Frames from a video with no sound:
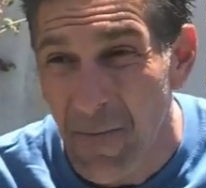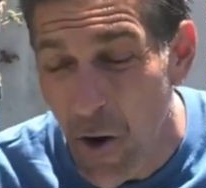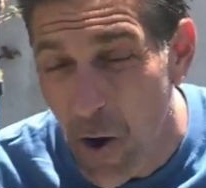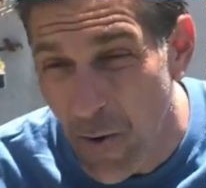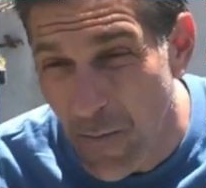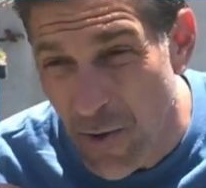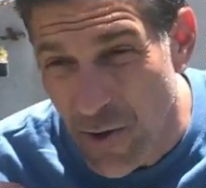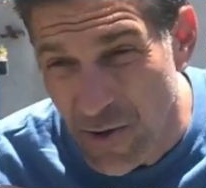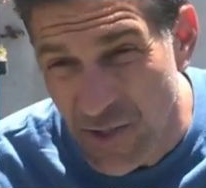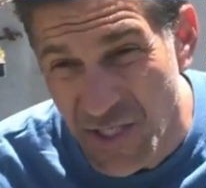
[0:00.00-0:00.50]

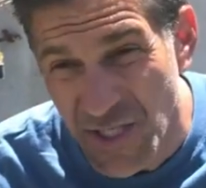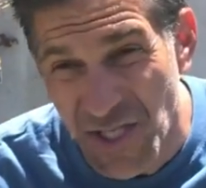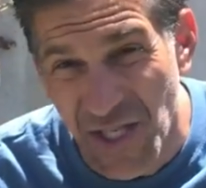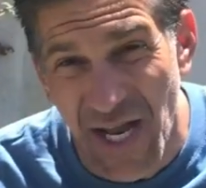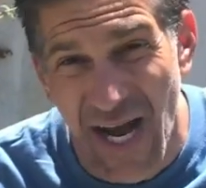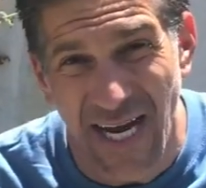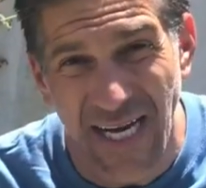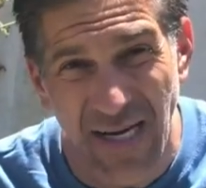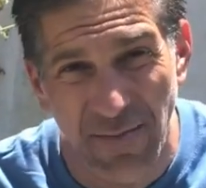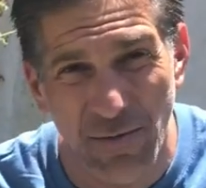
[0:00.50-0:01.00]
Almost
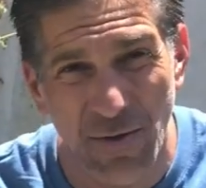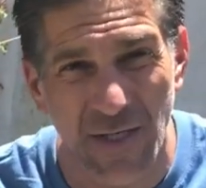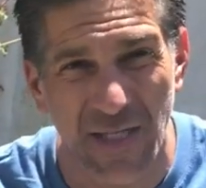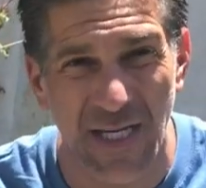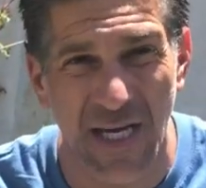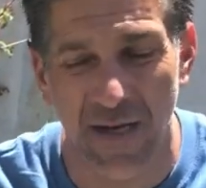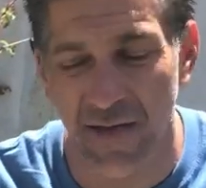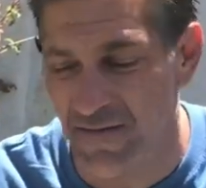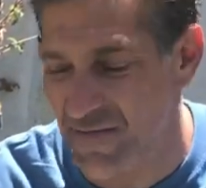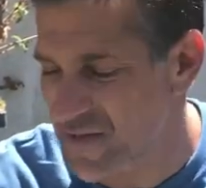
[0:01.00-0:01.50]
ninety
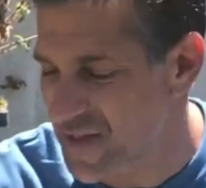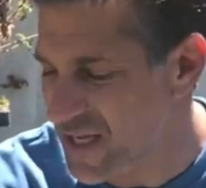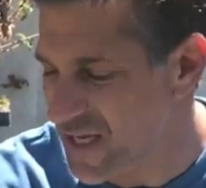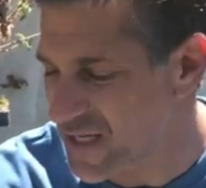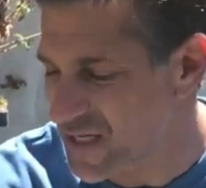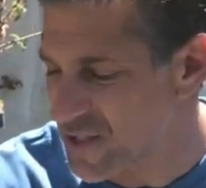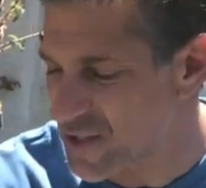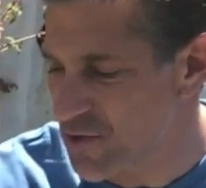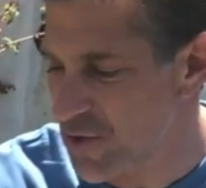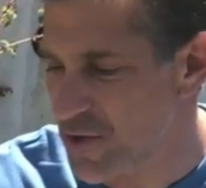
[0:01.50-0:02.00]
percent of
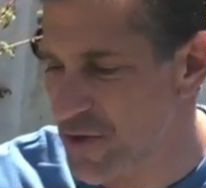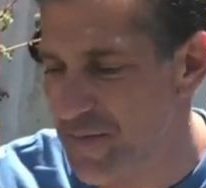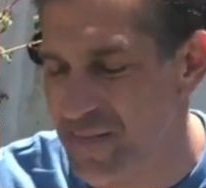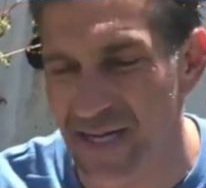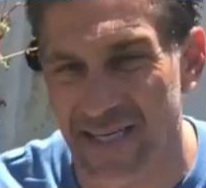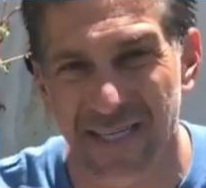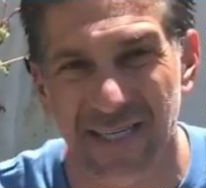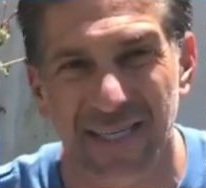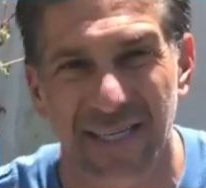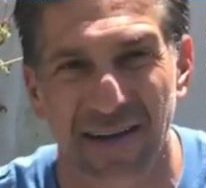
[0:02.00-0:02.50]
the soil
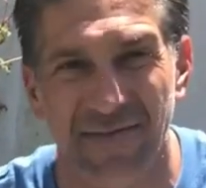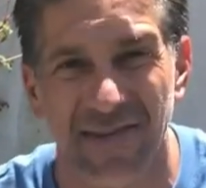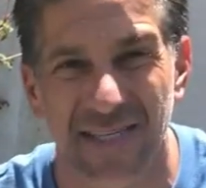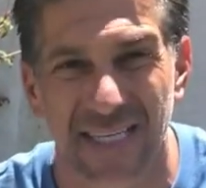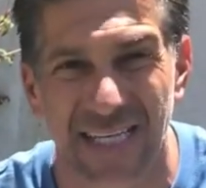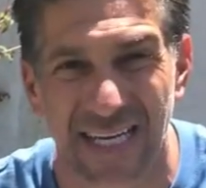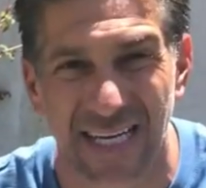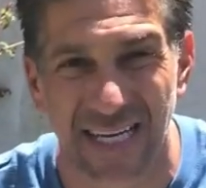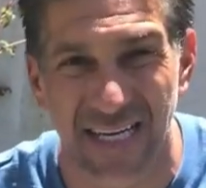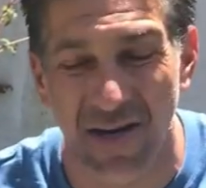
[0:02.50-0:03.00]
mixes I've
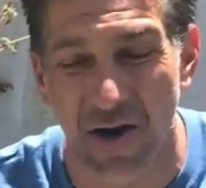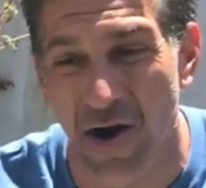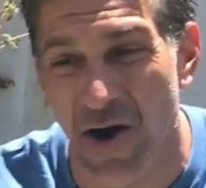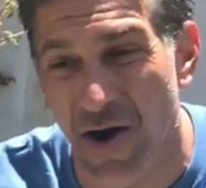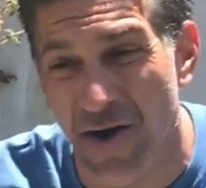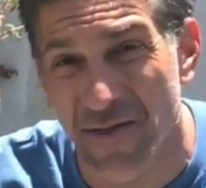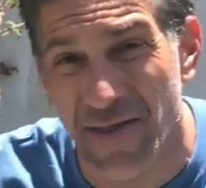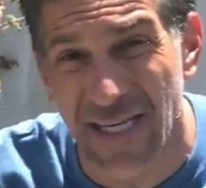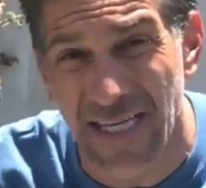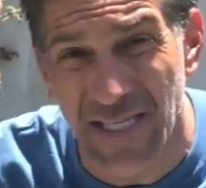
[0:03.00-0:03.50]
seen
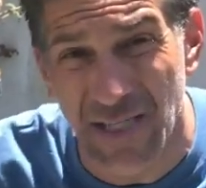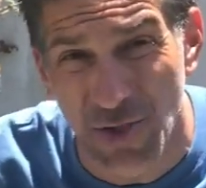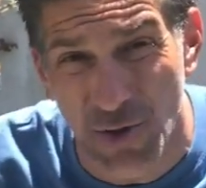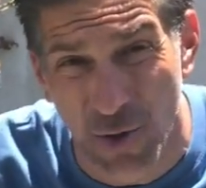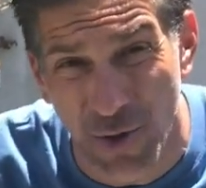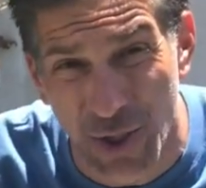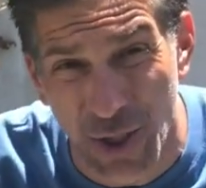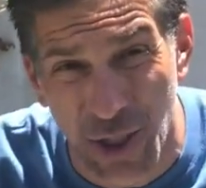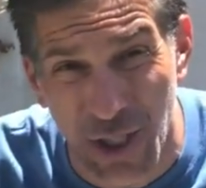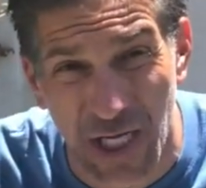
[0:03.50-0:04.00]
on the
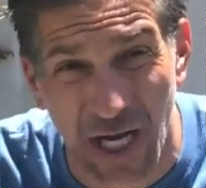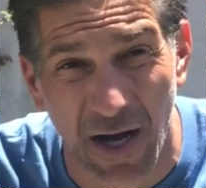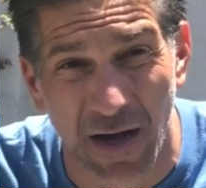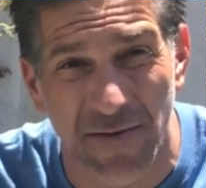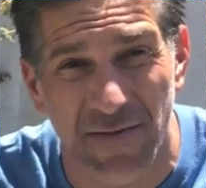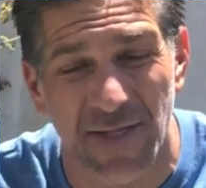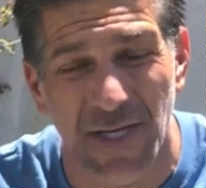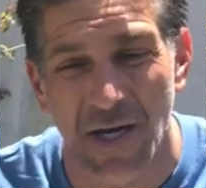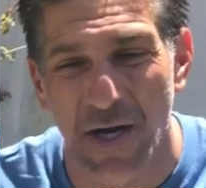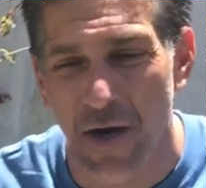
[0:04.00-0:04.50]
store
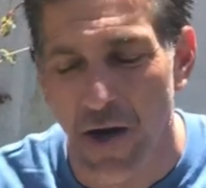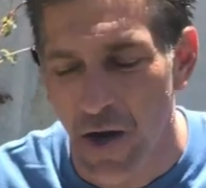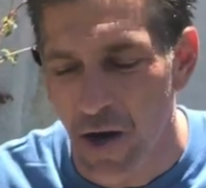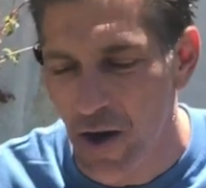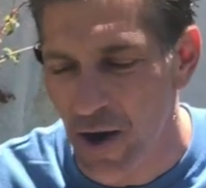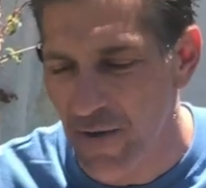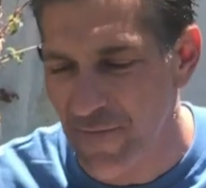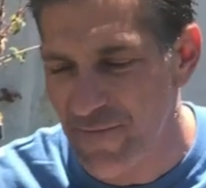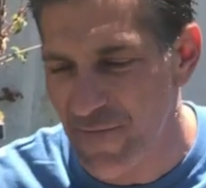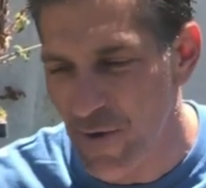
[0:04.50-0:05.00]
shelves
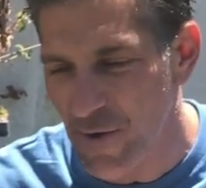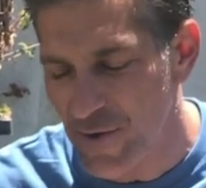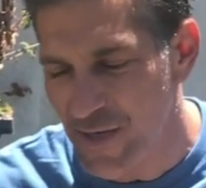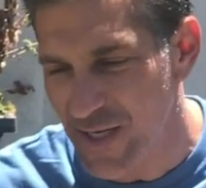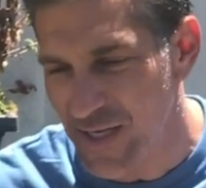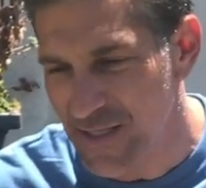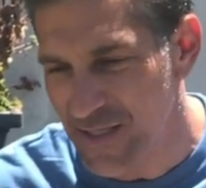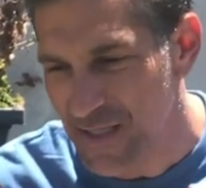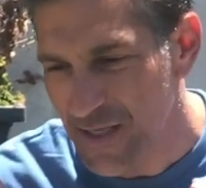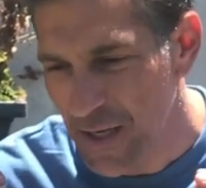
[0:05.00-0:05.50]
are
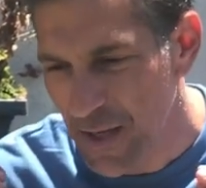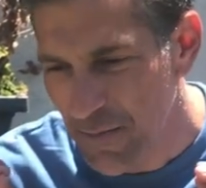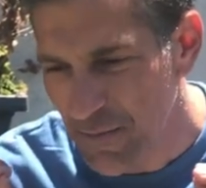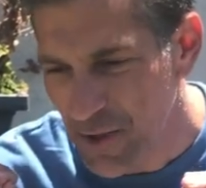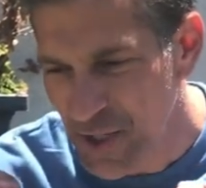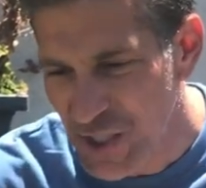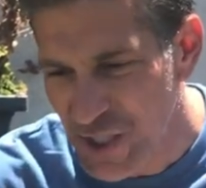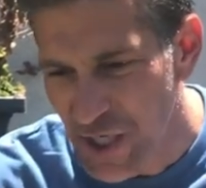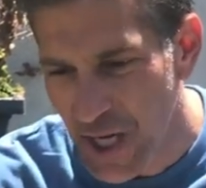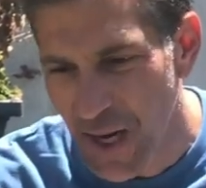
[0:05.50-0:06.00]
focused
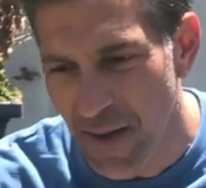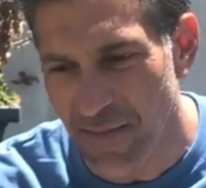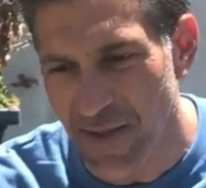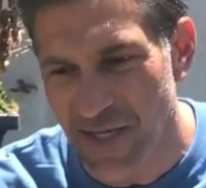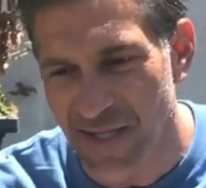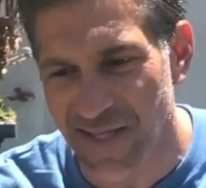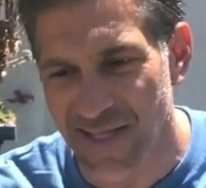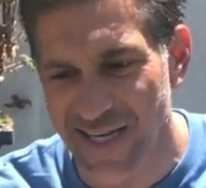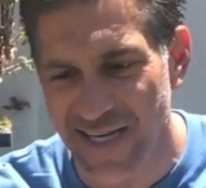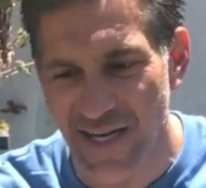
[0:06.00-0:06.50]

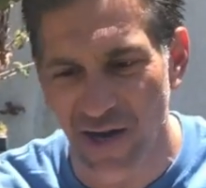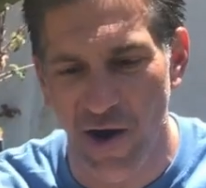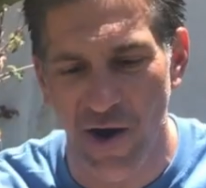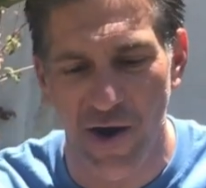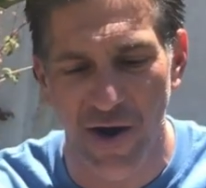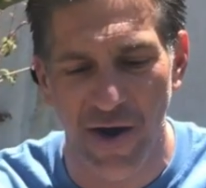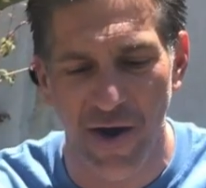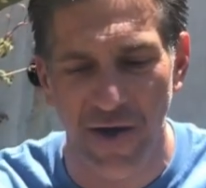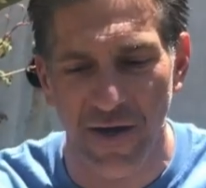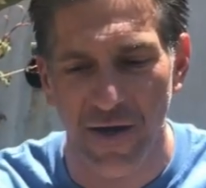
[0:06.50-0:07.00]
predominantly
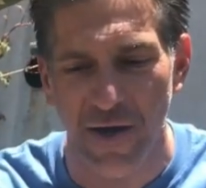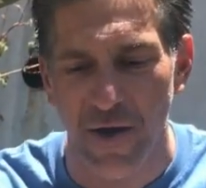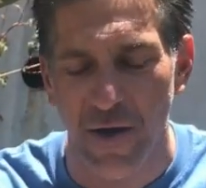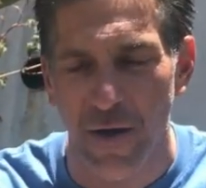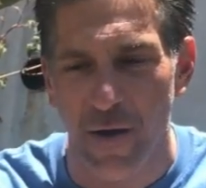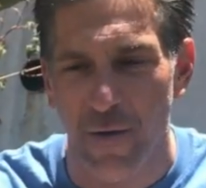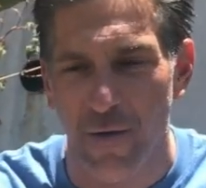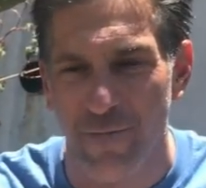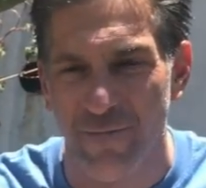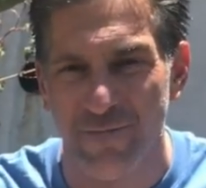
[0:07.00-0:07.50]
on
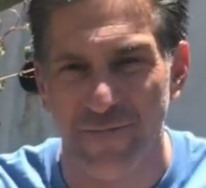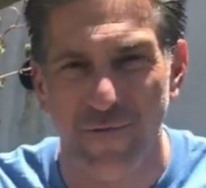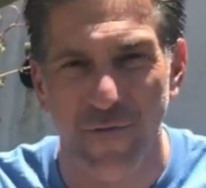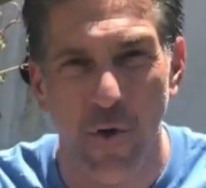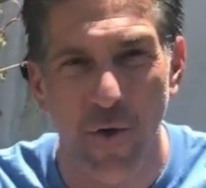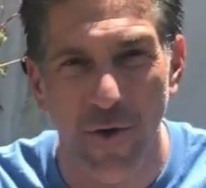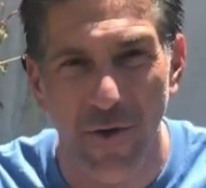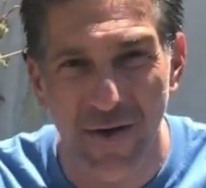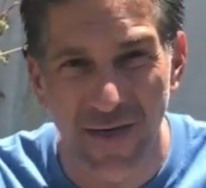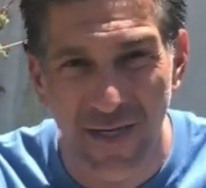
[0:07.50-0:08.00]

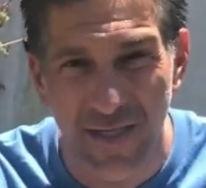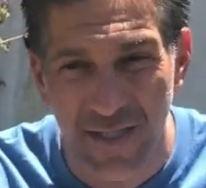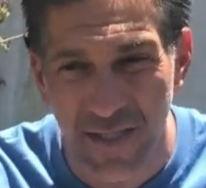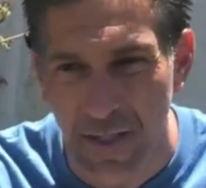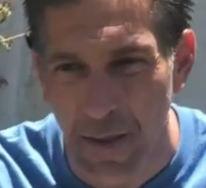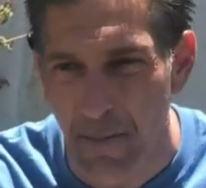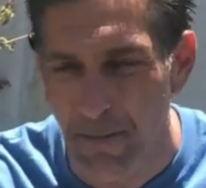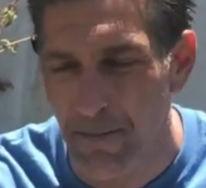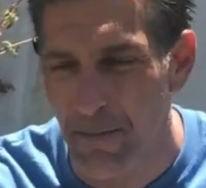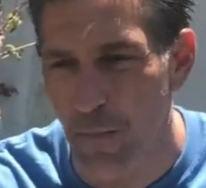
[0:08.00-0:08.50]

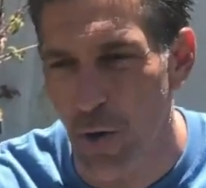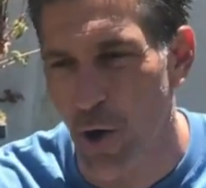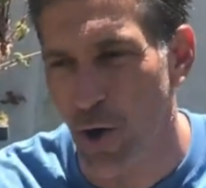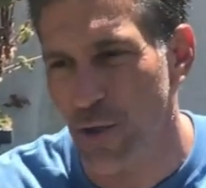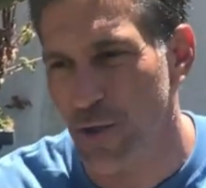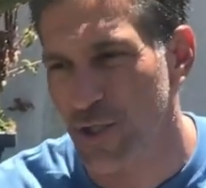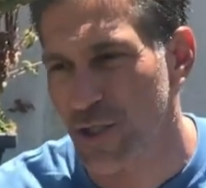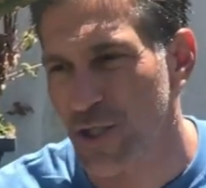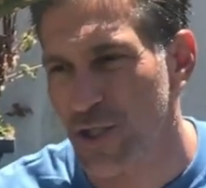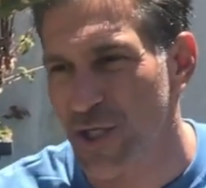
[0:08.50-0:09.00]
forest
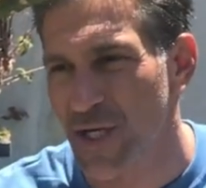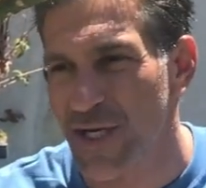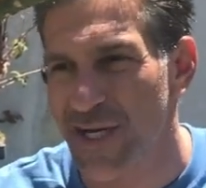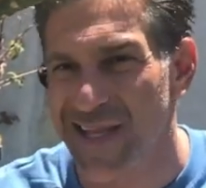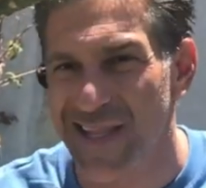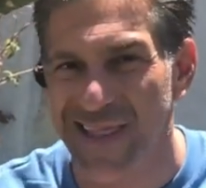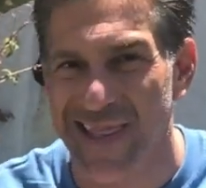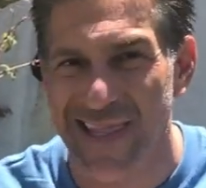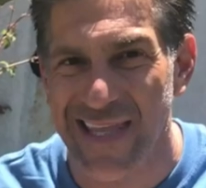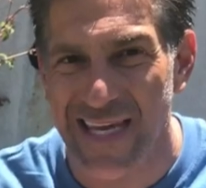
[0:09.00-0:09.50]
mulch,
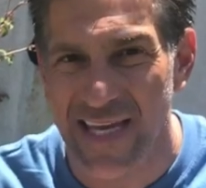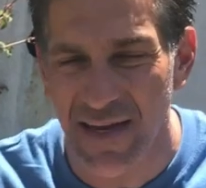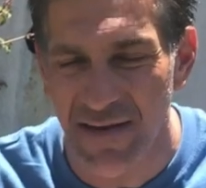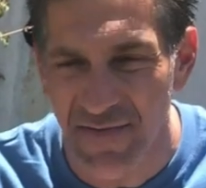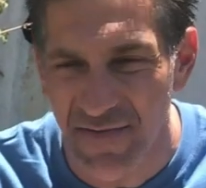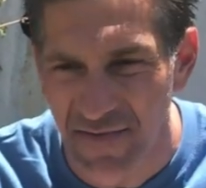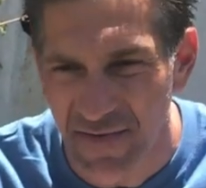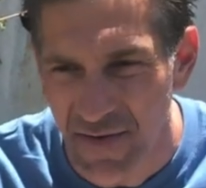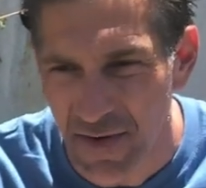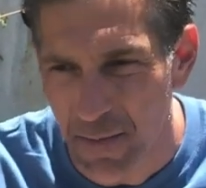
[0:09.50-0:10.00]

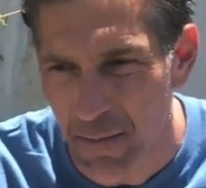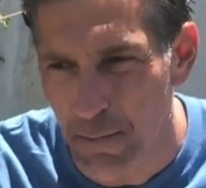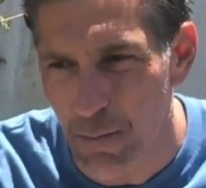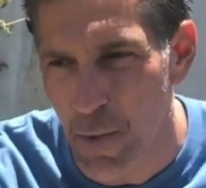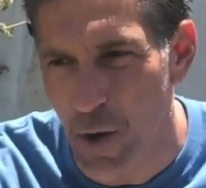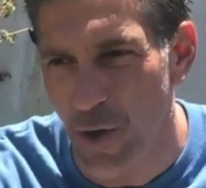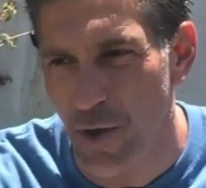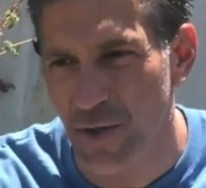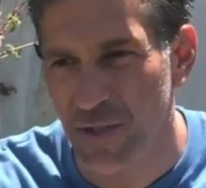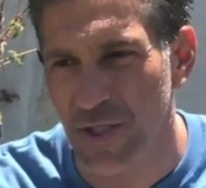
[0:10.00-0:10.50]
leaf
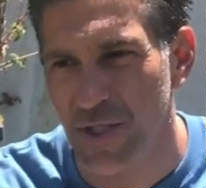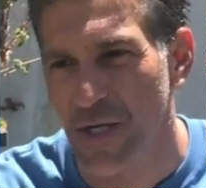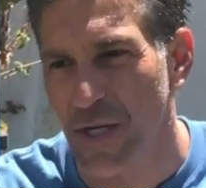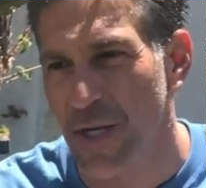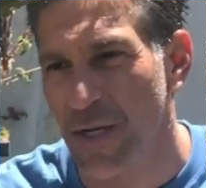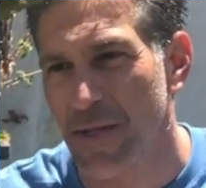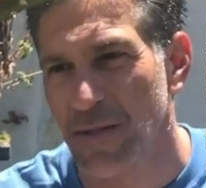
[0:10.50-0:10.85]
mulch,